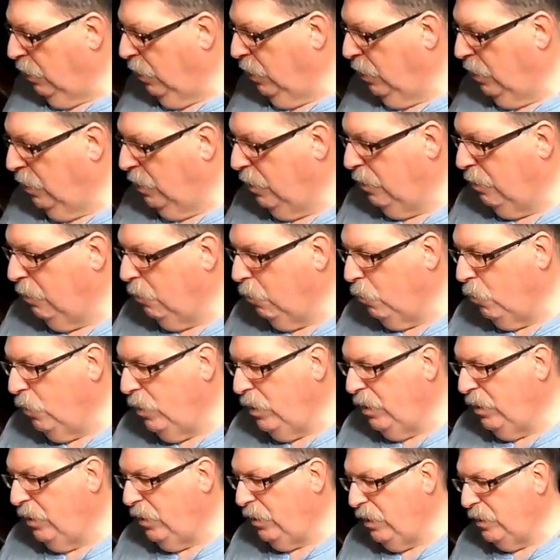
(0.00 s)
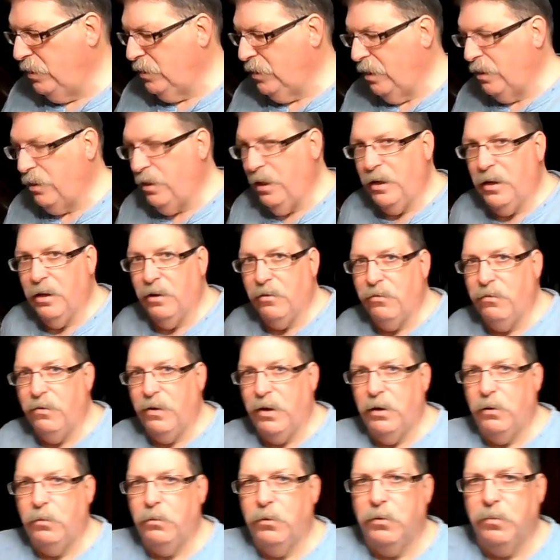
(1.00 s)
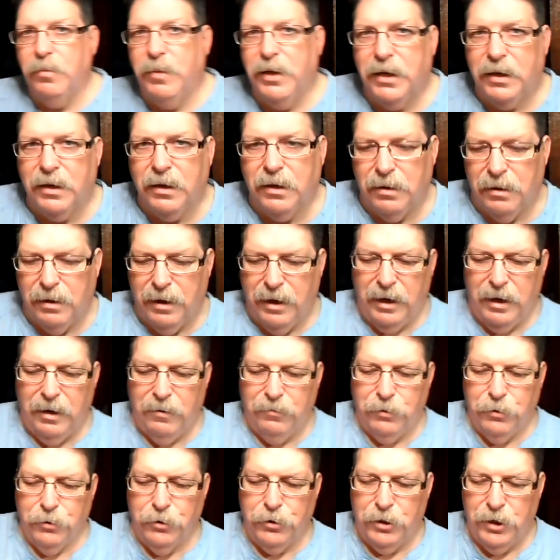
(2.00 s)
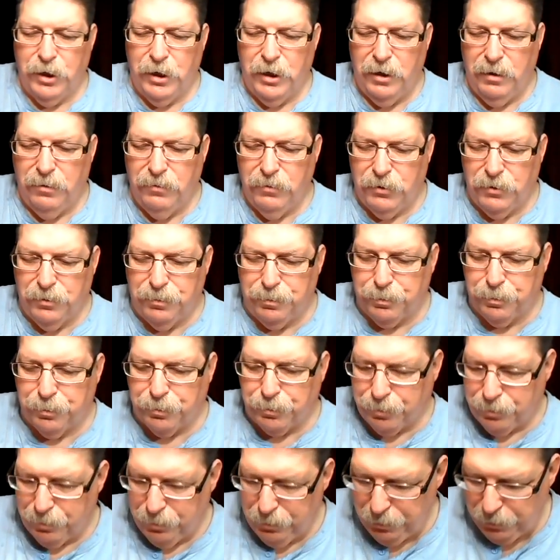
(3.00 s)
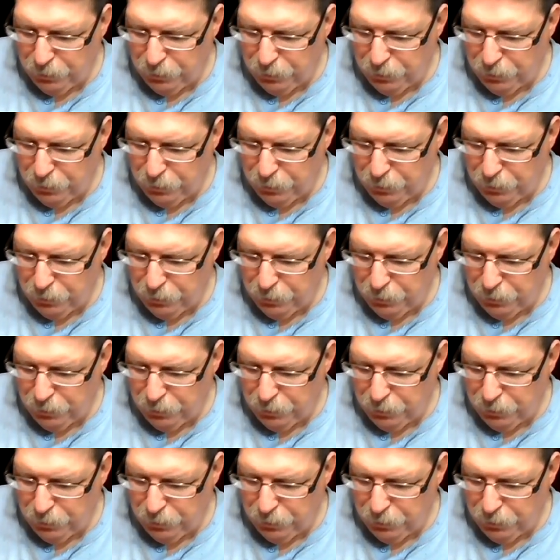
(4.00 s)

And one of the things I think I found with making aftershaves